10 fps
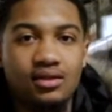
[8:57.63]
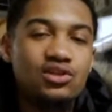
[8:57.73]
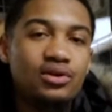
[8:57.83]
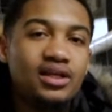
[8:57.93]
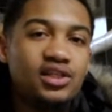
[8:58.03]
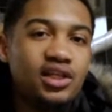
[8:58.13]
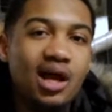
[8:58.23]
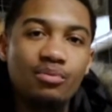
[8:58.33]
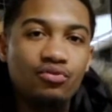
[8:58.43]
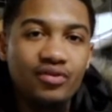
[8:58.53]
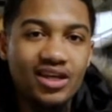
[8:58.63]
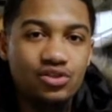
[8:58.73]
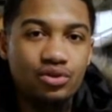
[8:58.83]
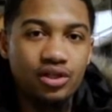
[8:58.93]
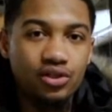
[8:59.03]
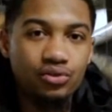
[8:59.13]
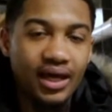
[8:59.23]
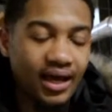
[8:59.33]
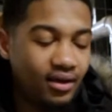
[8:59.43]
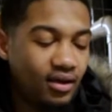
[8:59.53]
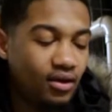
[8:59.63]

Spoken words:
And so there's a number of ways you can do that.